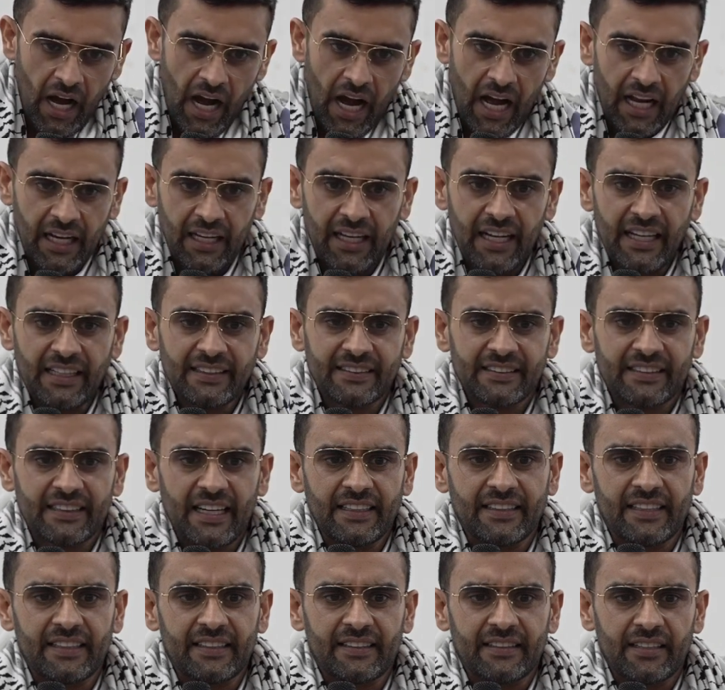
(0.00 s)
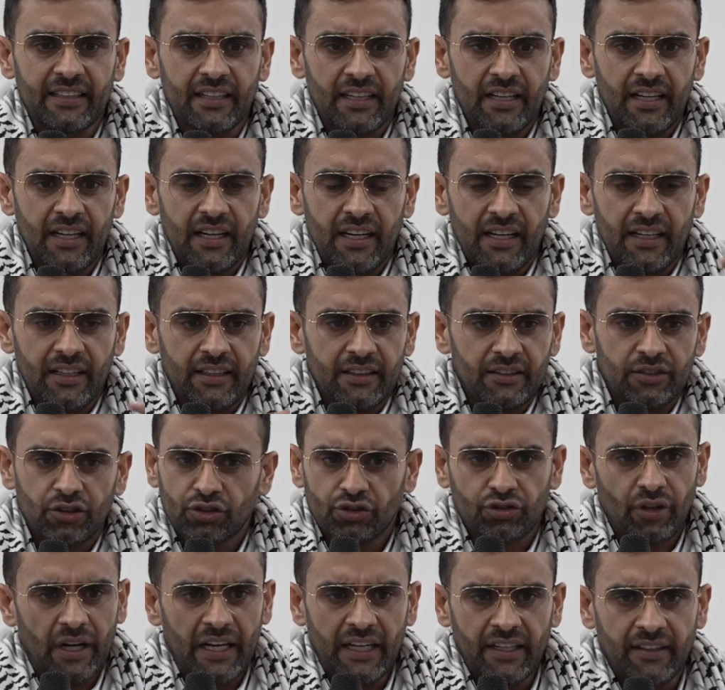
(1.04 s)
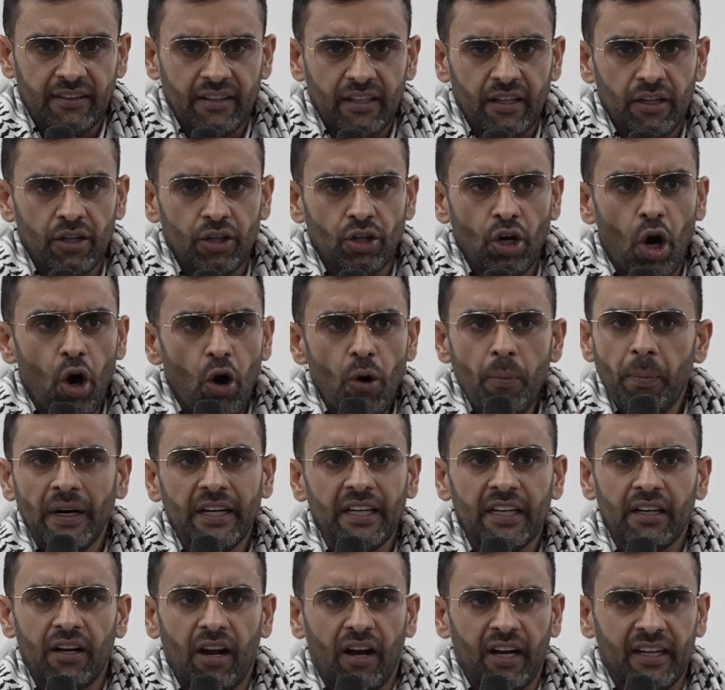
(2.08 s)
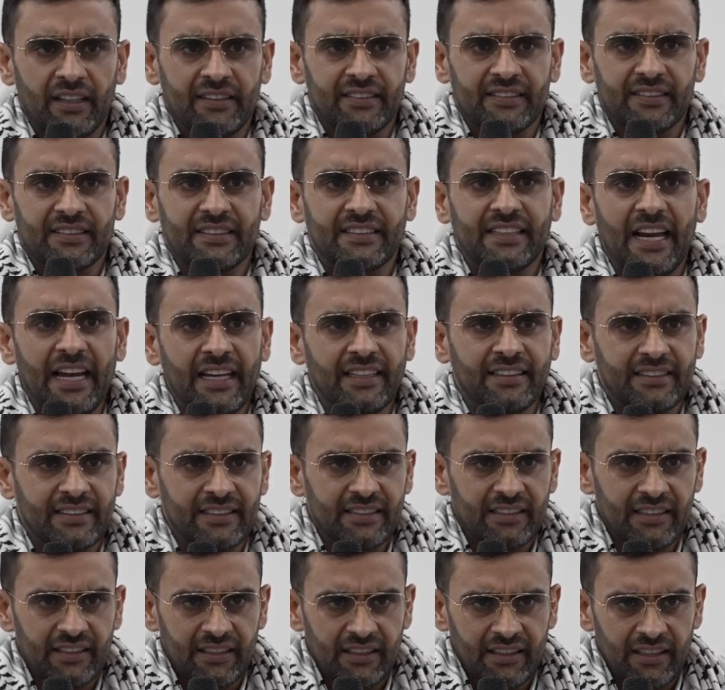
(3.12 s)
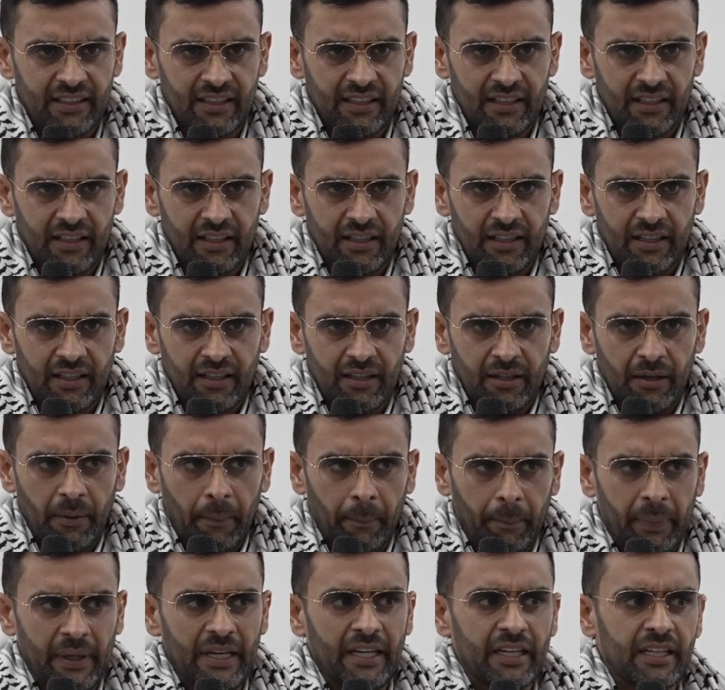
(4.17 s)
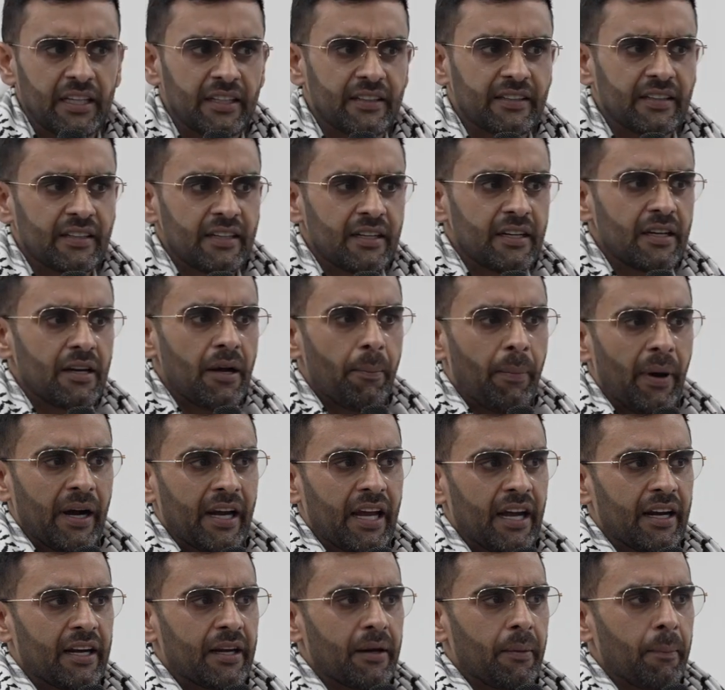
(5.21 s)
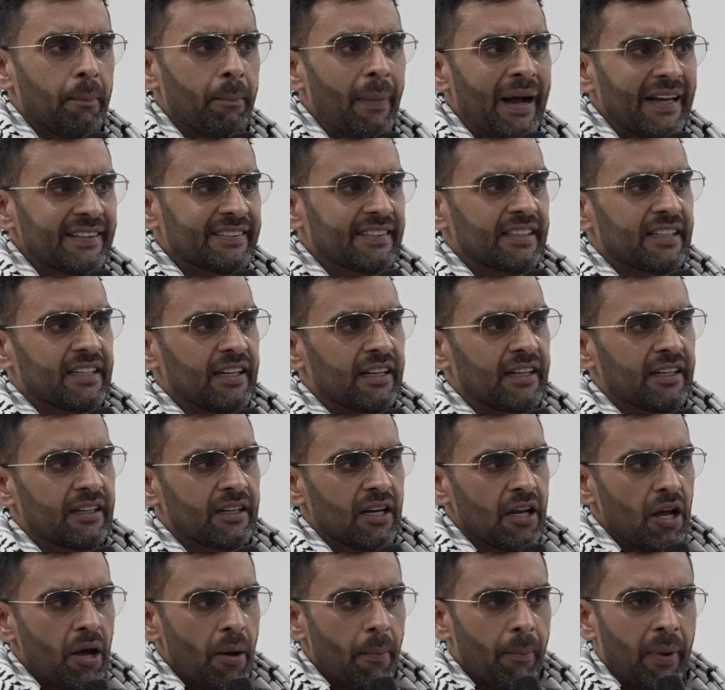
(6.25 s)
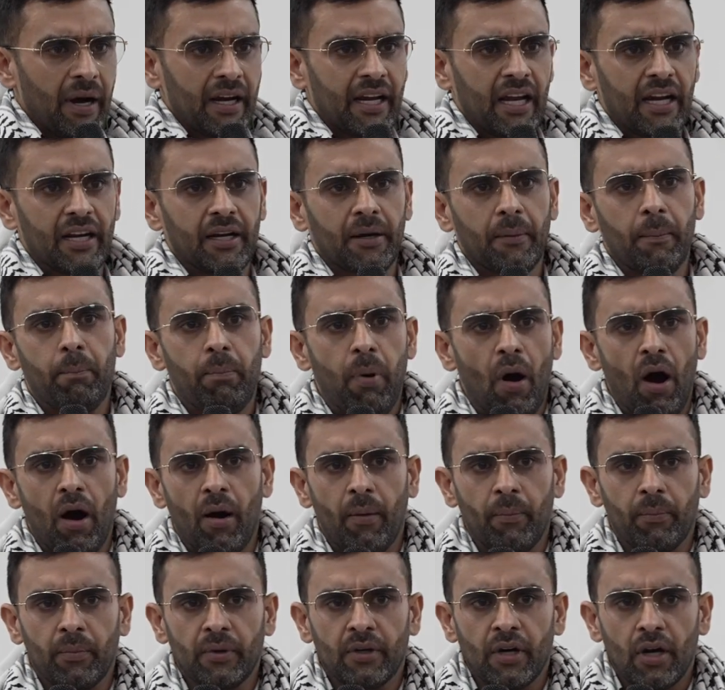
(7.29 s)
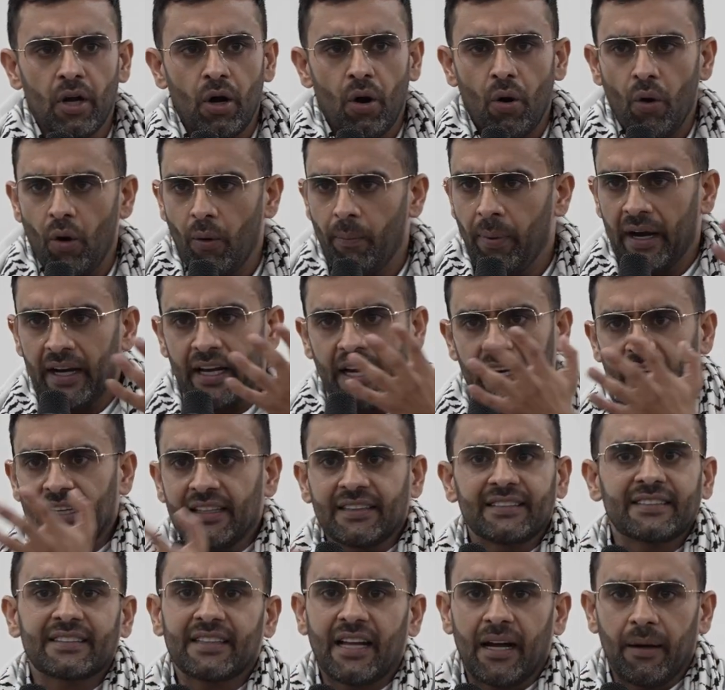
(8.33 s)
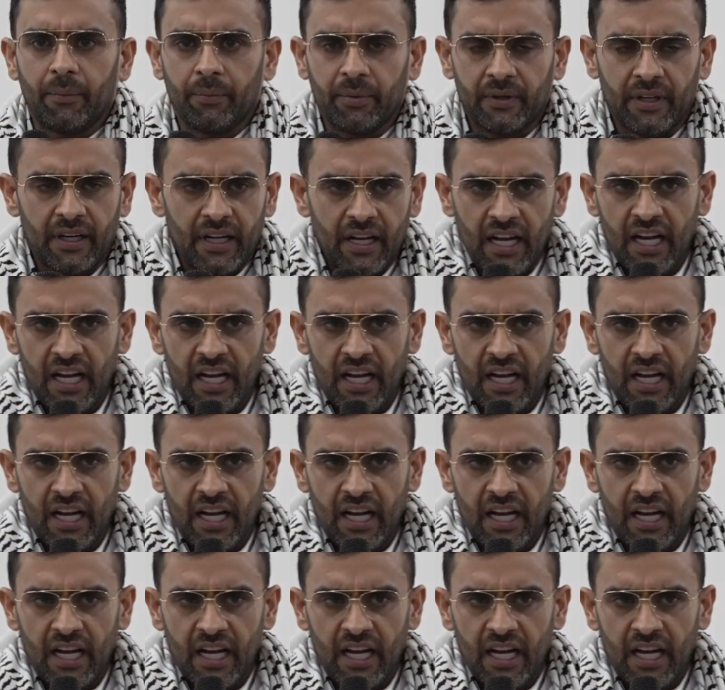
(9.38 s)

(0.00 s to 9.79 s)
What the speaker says: And let's get it straight. Nobody likes death, be it by getting massacred, by getting bombed, or by getting stabbed.